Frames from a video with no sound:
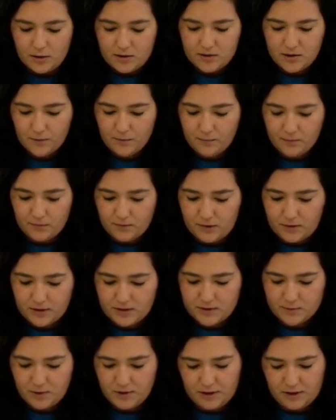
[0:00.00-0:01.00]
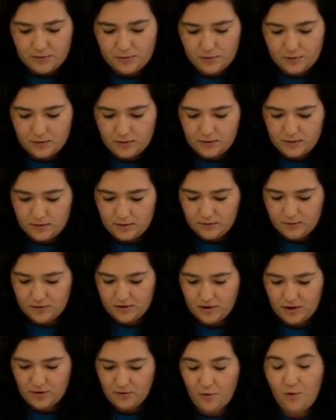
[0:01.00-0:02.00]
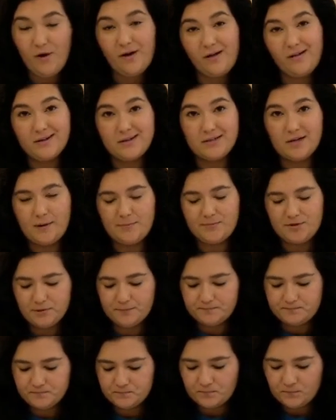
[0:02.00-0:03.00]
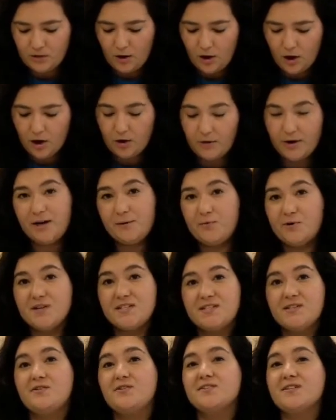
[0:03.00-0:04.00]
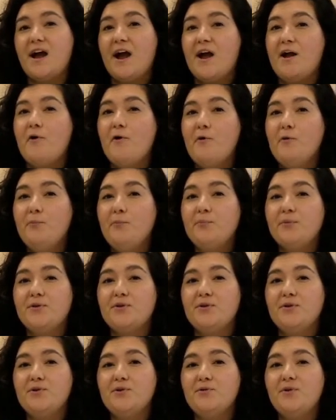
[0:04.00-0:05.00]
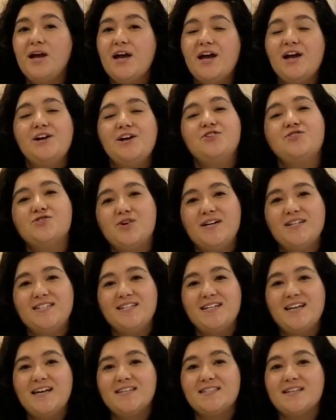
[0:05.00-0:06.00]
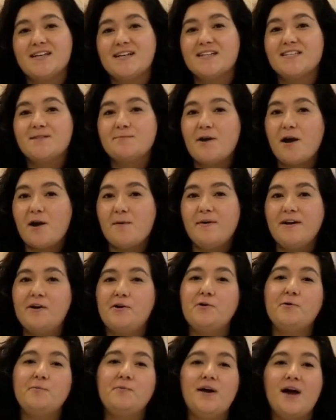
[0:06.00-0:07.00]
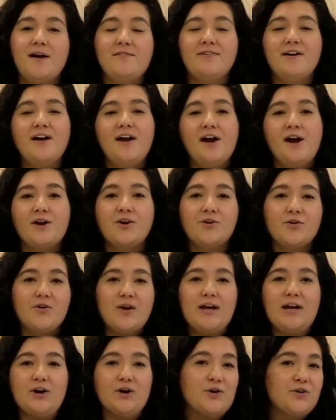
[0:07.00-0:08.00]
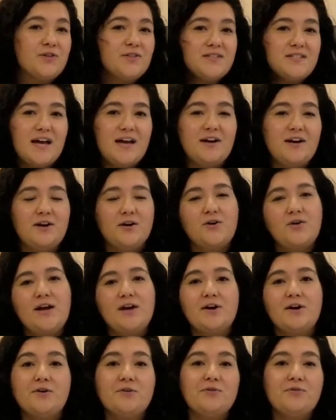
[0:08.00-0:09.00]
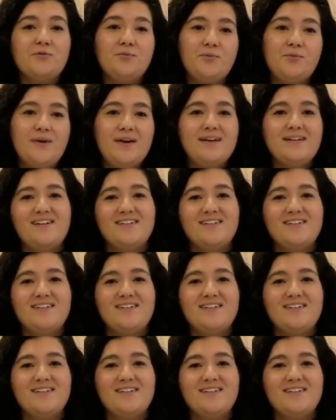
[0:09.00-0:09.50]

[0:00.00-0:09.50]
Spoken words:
So it looks pretty cool with all the oil on top too. Alrighty, boys and girls, I hope you enjoyed today's experiment. I hope you have a great Earth Day and a great Earth Week.